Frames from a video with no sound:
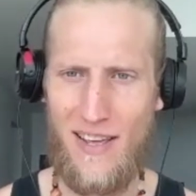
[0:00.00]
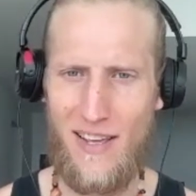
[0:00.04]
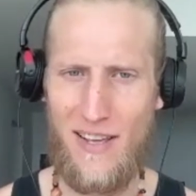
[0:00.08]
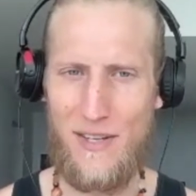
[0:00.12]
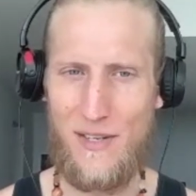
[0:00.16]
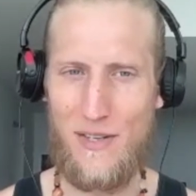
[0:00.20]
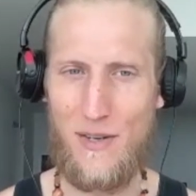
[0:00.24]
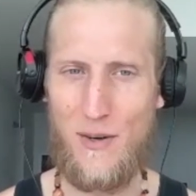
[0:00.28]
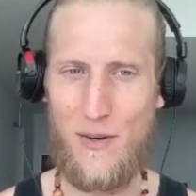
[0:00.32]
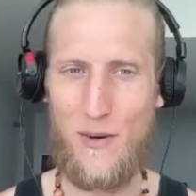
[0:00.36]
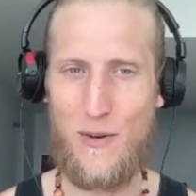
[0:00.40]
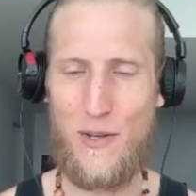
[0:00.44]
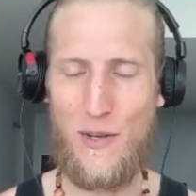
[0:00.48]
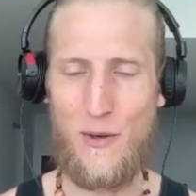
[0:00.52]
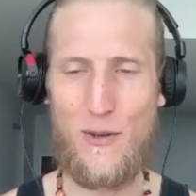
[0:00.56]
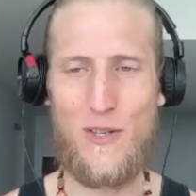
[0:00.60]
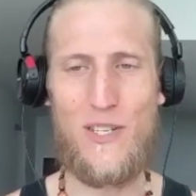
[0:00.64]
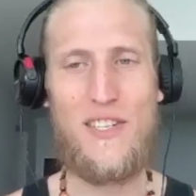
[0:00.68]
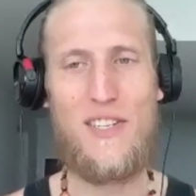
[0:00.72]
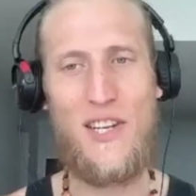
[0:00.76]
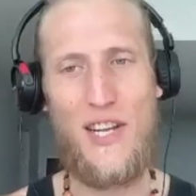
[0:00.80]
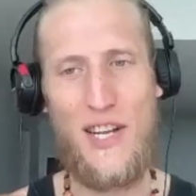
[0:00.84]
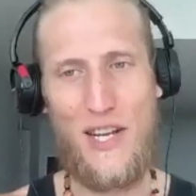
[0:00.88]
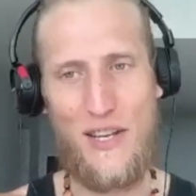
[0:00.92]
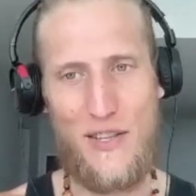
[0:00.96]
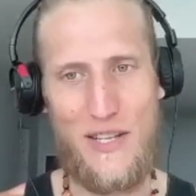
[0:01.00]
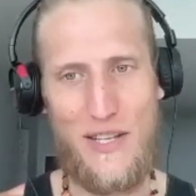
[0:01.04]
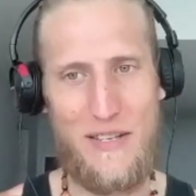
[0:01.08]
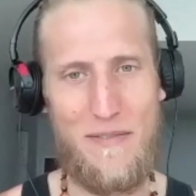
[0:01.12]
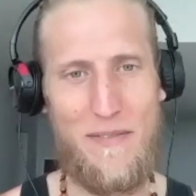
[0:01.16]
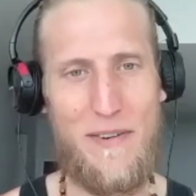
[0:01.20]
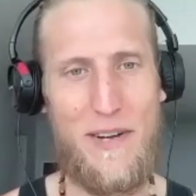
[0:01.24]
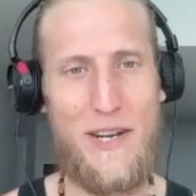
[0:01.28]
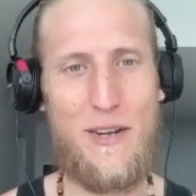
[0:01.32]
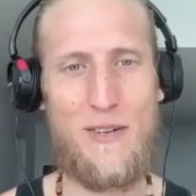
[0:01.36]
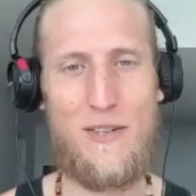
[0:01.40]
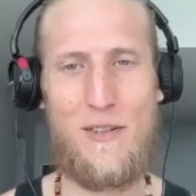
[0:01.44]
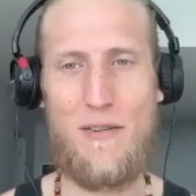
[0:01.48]
so you'll see in these
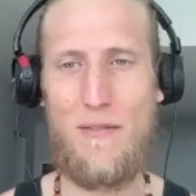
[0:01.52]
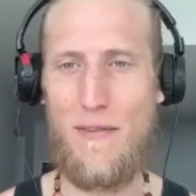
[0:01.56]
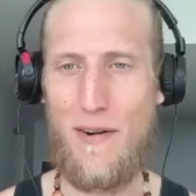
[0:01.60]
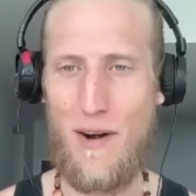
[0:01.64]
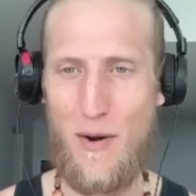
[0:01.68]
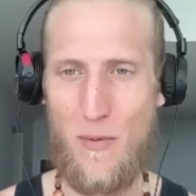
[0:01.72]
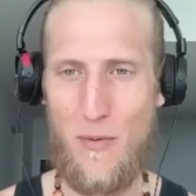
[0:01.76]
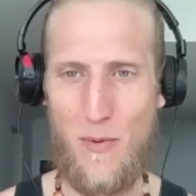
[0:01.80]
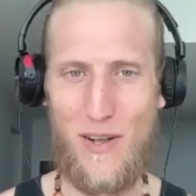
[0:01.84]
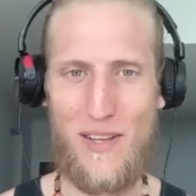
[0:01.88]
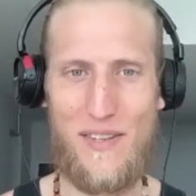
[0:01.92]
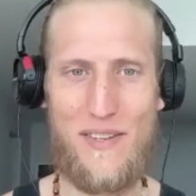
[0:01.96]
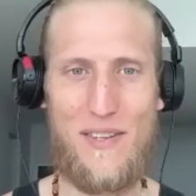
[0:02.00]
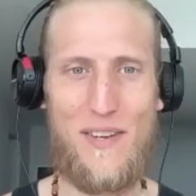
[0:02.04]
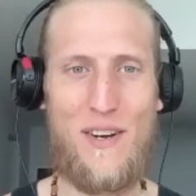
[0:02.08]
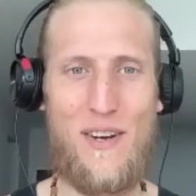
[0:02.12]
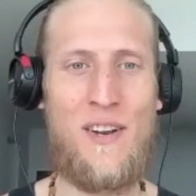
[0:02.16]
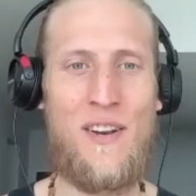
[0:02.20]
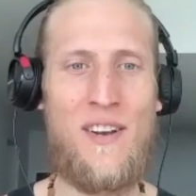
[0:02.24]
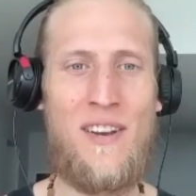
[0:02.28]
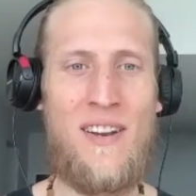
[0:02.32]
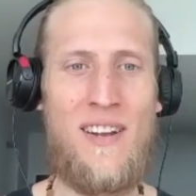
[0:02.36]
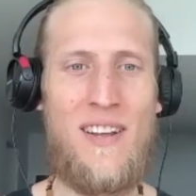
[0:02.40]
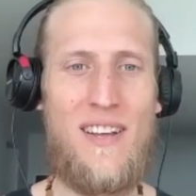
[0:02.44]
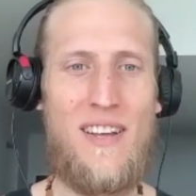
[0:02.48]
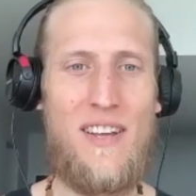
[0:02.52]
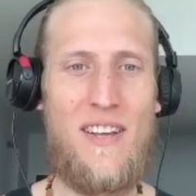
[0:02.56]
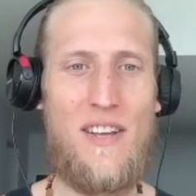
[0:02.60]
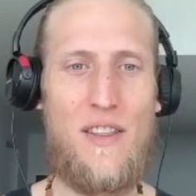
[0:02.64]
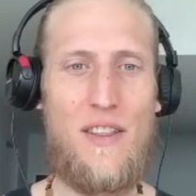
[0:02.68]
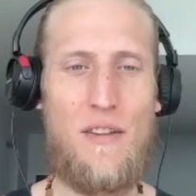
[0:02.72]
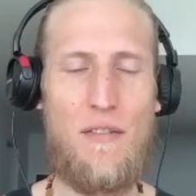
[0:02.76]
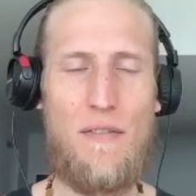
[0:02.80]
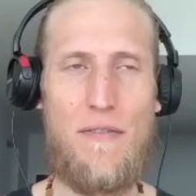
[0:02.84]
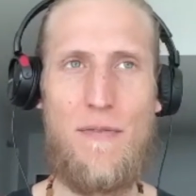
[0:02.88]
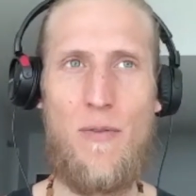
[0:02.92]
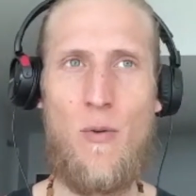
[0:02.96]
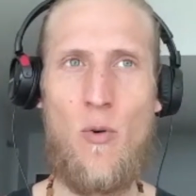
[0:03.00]
videos they're very well done. Their
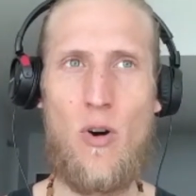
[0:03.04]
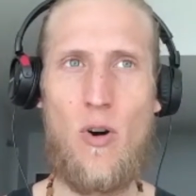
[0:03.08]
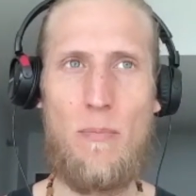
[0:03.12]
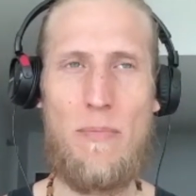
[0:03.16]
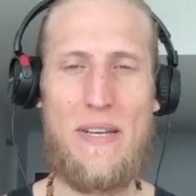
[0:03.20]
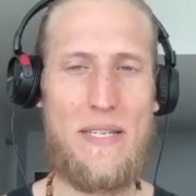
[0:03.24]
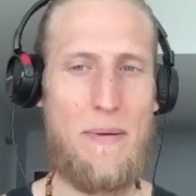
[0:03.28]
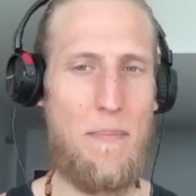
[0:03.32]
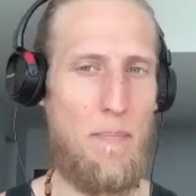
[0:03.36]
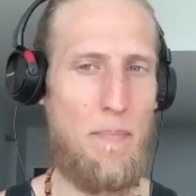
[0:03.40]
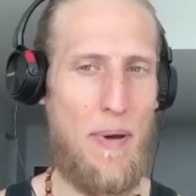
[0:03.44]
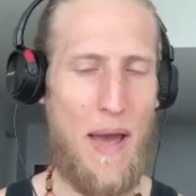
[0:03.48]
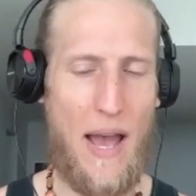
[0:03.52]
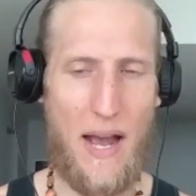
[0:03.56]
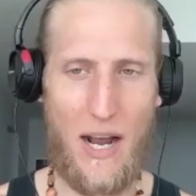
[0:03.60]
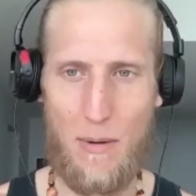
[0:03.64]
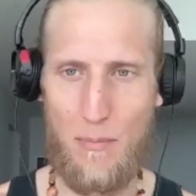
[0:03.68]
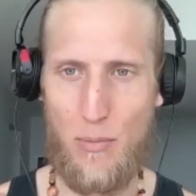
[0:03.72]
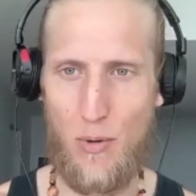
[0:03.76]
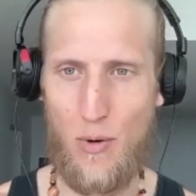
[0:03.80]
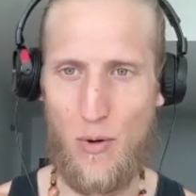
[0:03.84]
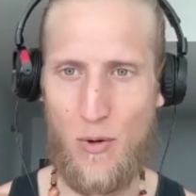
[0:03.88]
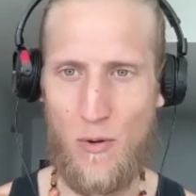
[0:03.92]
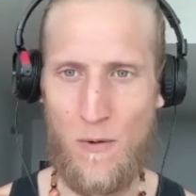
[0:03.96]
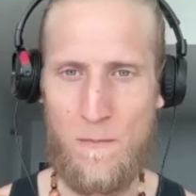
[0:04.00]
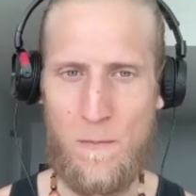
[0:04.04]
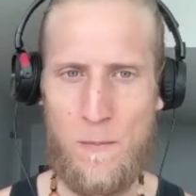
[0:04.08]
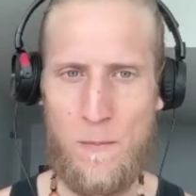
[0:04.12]
form is impeccable,